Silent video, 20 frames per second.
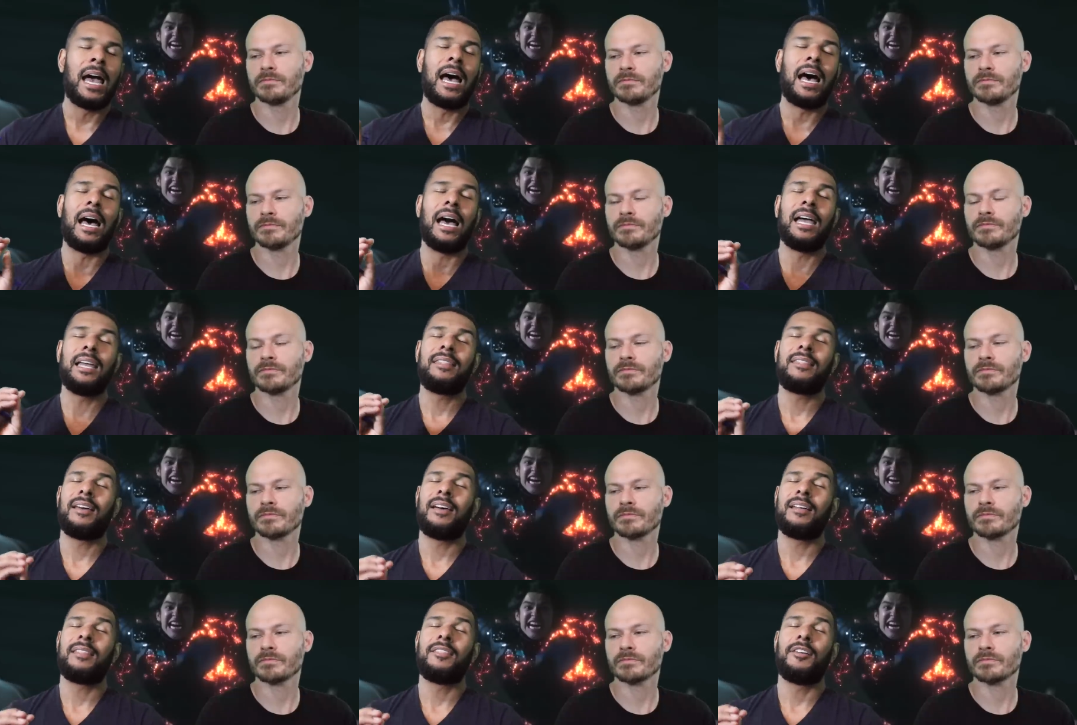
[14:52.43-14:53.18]
Speaker 1: I
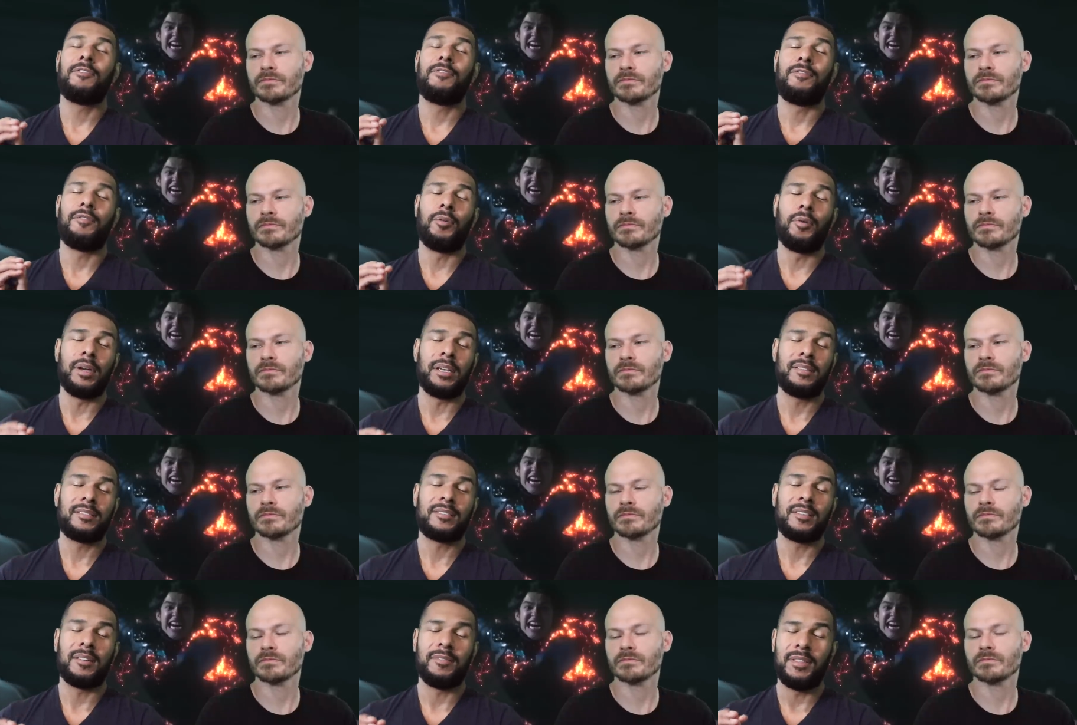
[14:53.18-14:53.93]
thought the
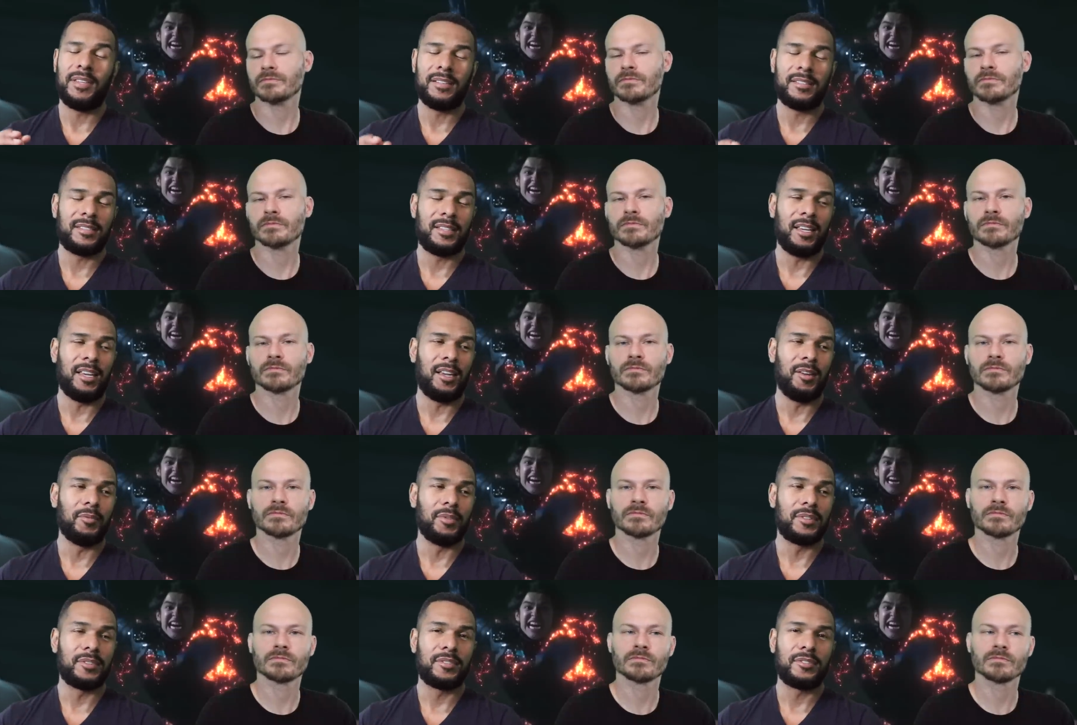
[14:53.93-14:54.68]
voice of this
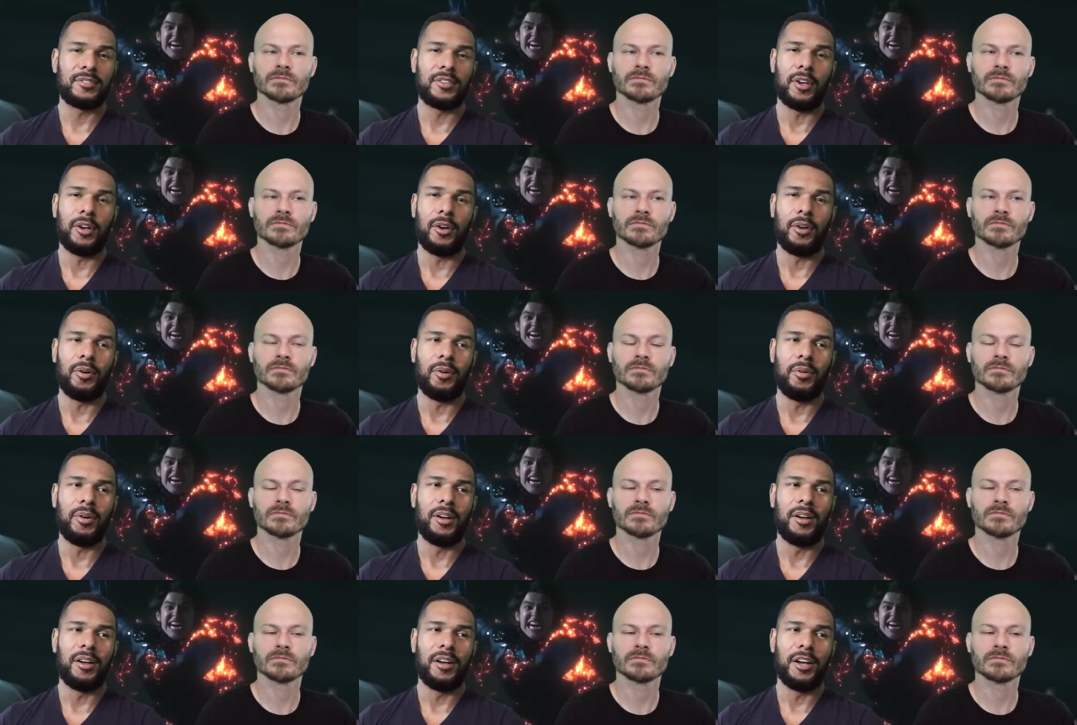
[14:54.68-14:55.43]
thing was
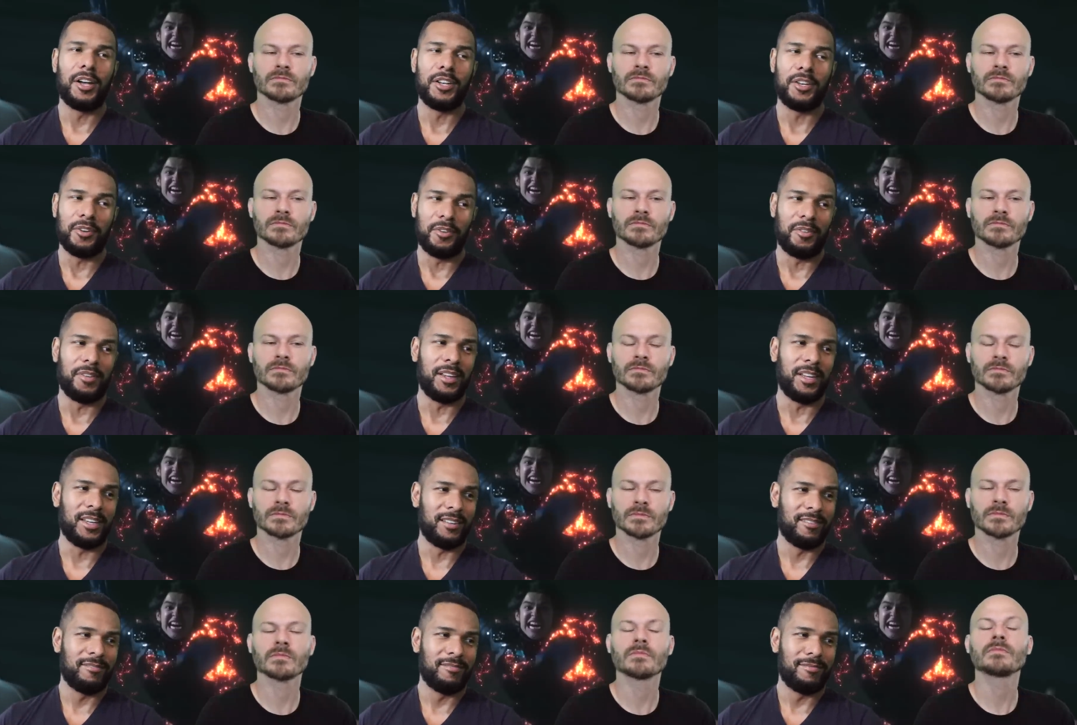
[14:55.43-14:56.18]
so
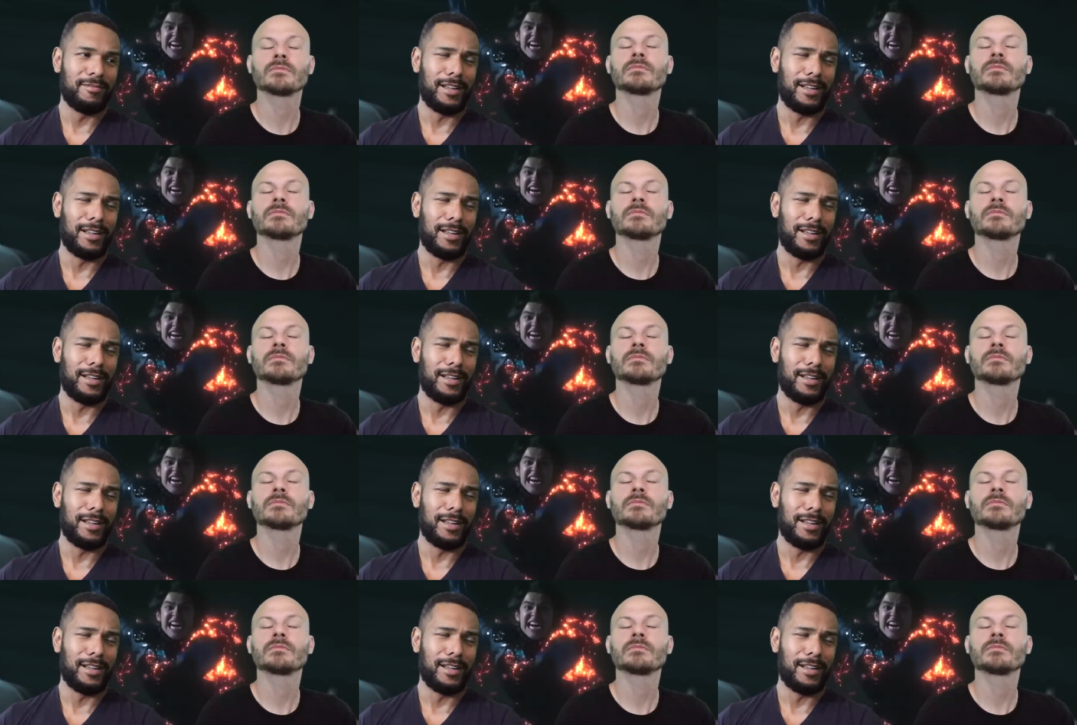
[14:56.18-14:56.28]
annoying.